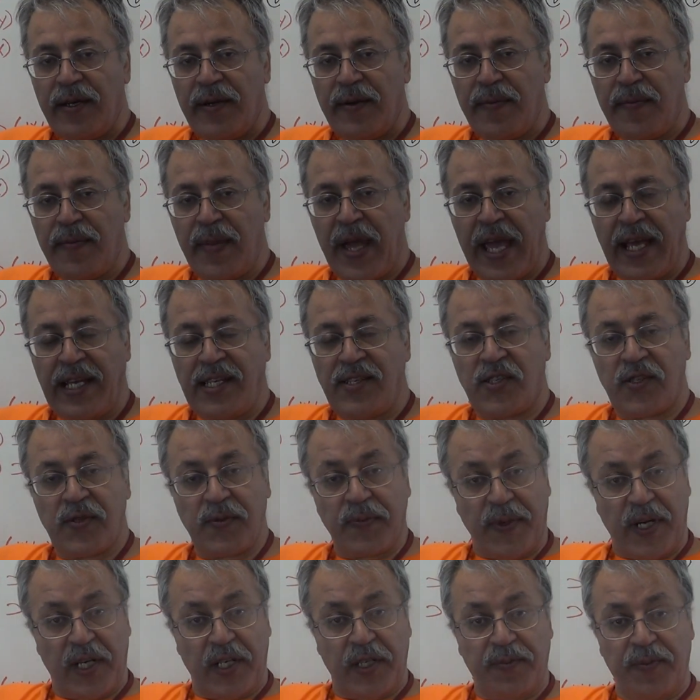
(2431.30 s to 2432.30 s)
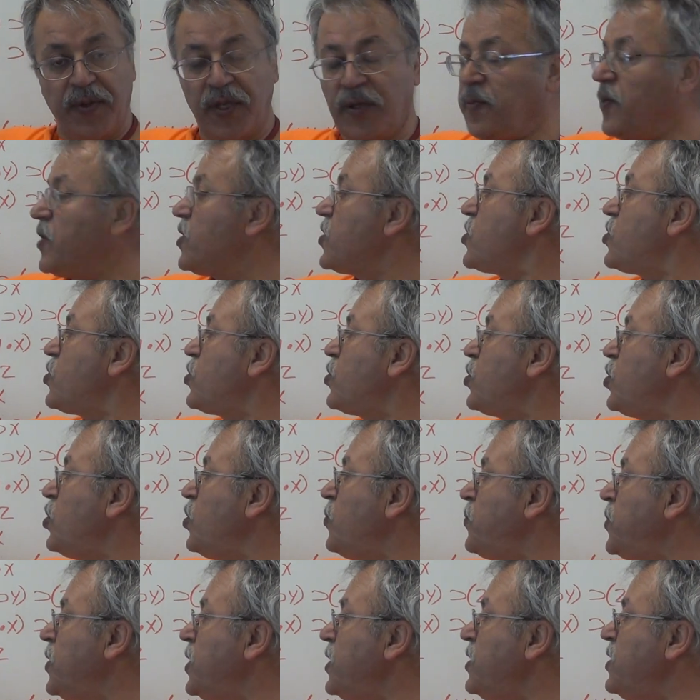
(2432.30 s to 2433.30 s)
make smart people
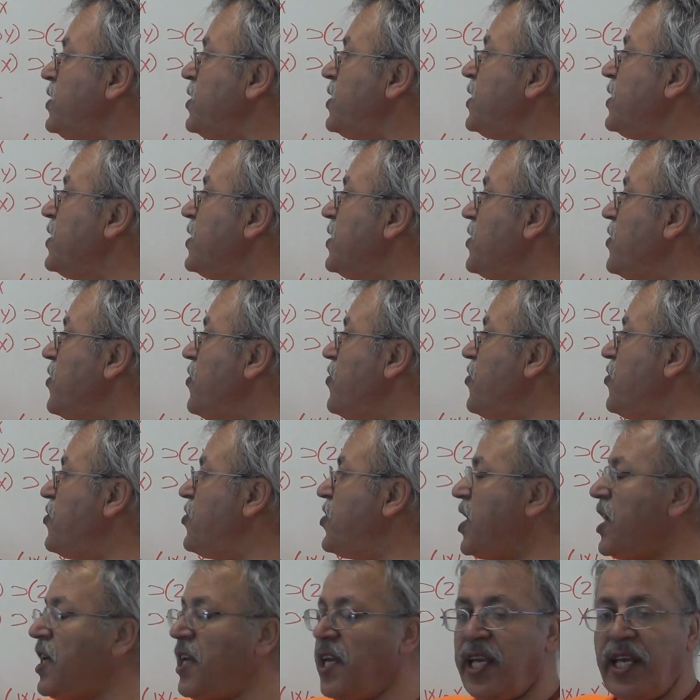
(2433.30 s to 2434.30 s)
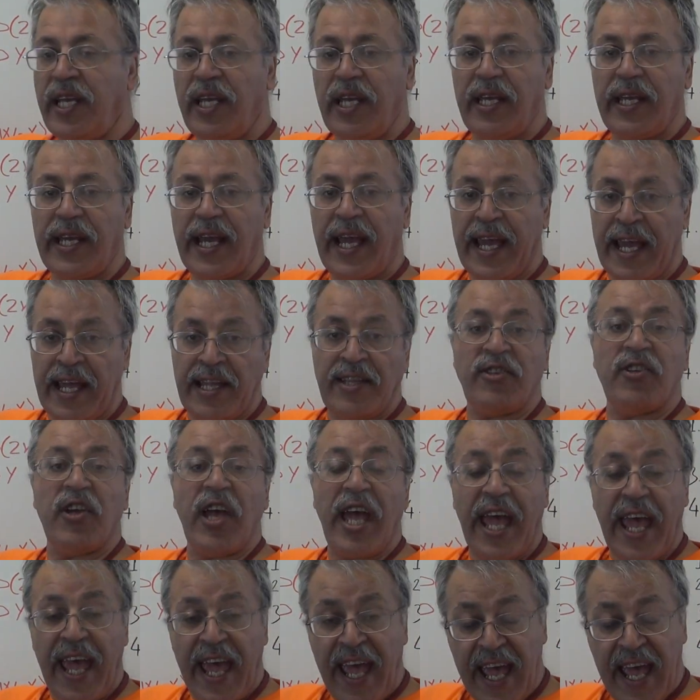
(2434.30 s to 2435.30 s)
stupid. D
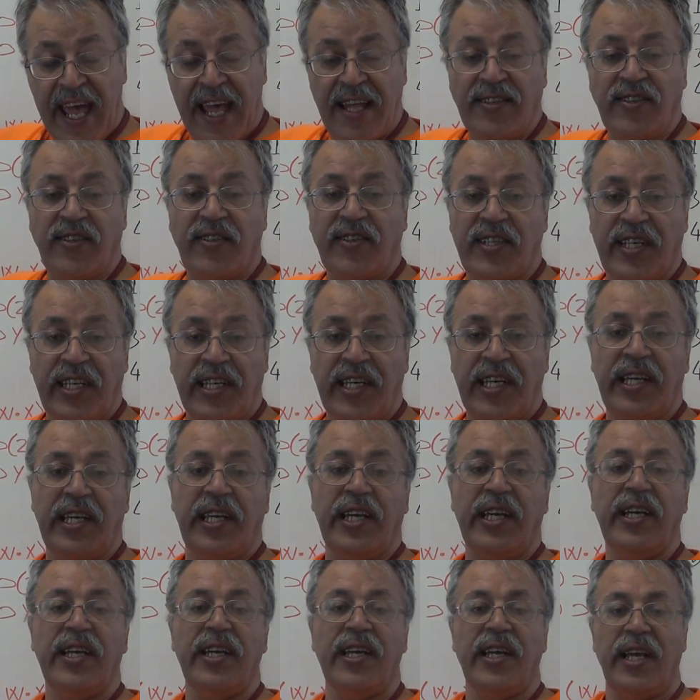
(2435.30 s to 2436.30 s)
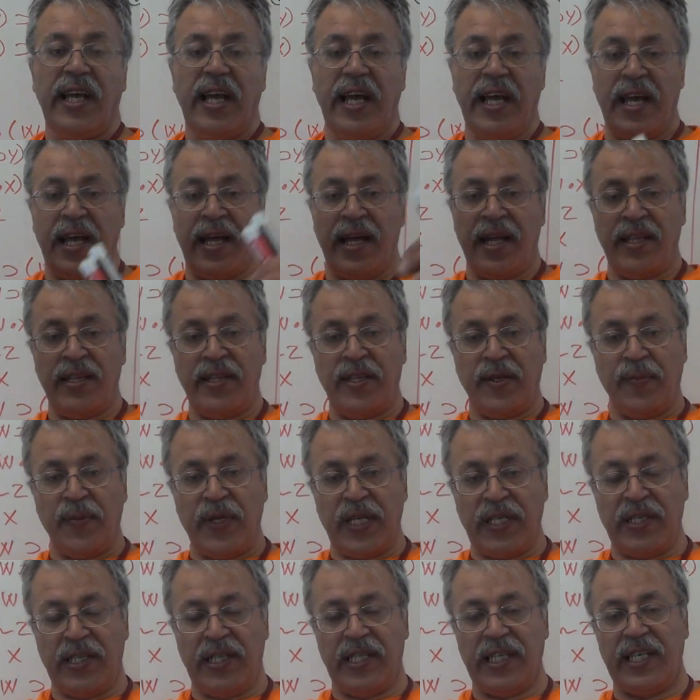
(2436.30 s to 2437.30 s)
and D, and the
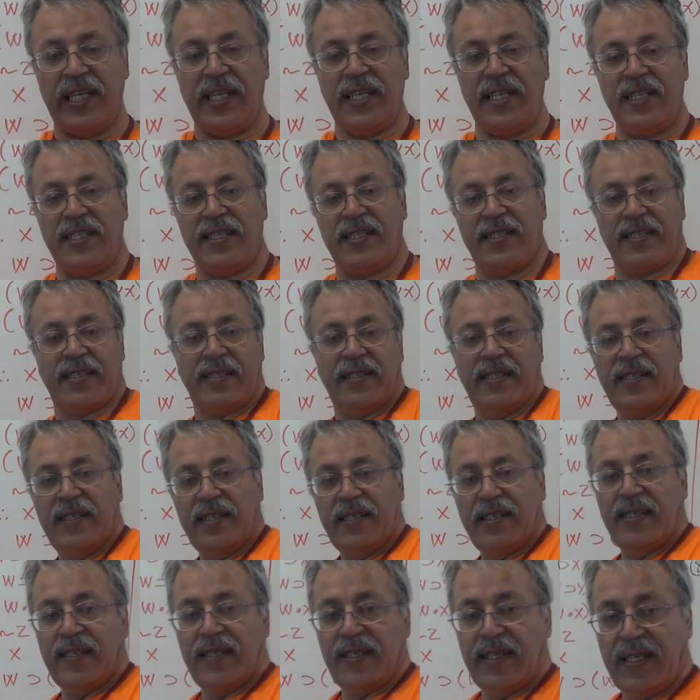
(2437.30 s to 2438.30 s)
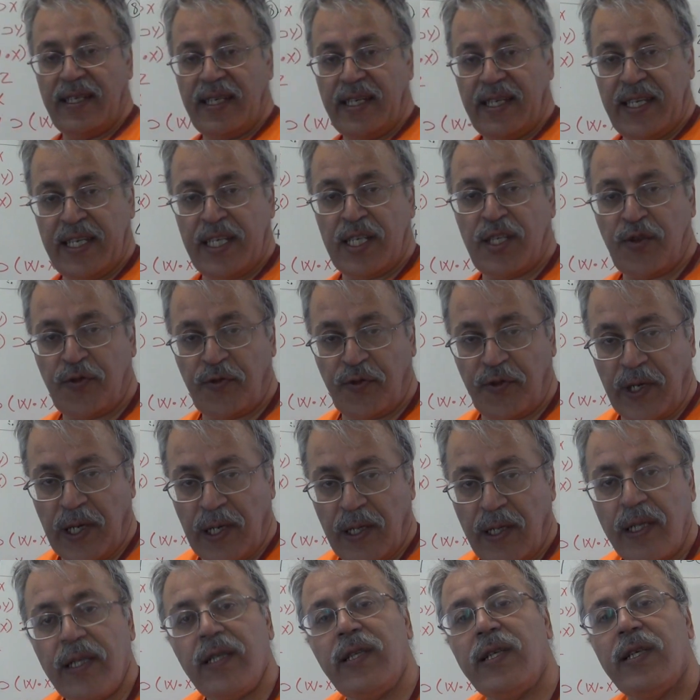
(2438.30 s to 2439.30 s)
Middle East is
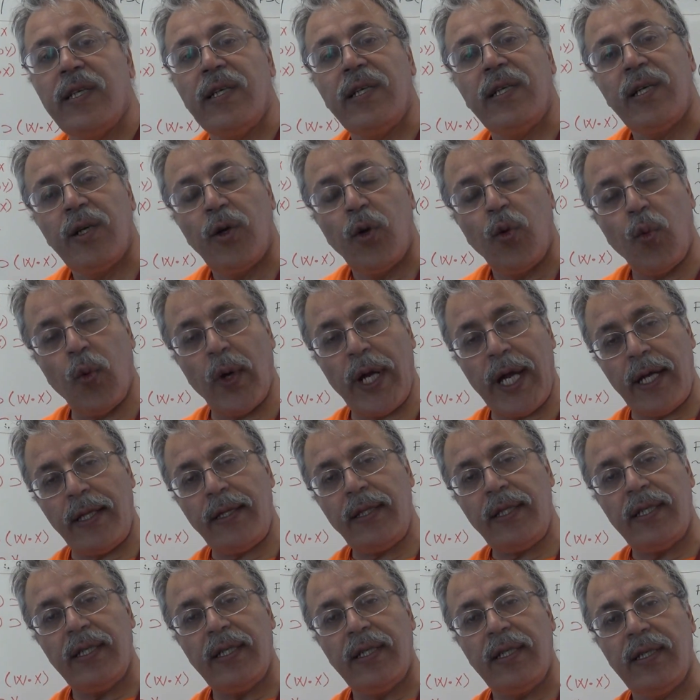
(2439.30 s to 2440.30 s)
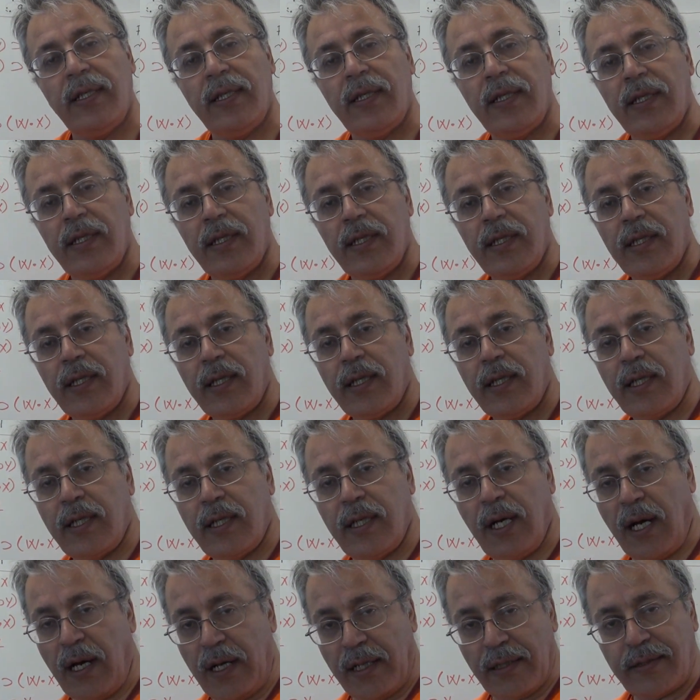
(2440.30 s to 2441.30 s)
filled with
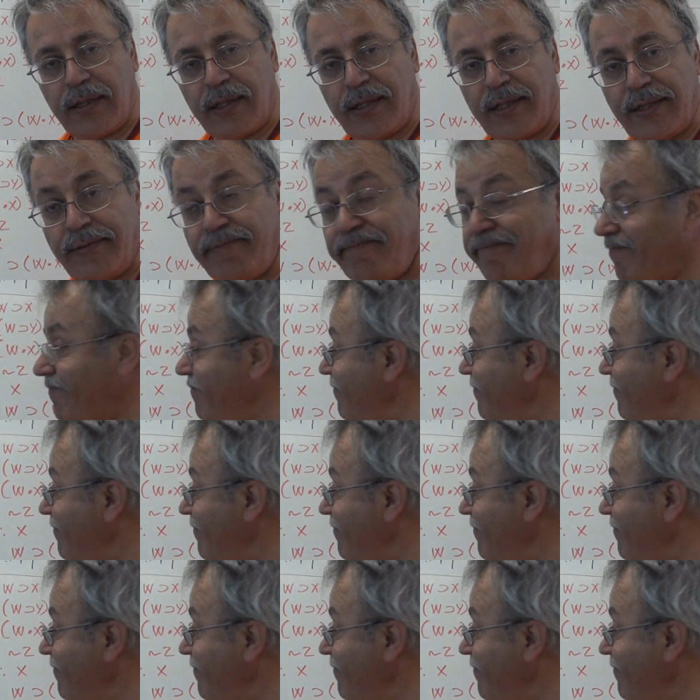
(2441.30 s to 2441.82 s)
cults.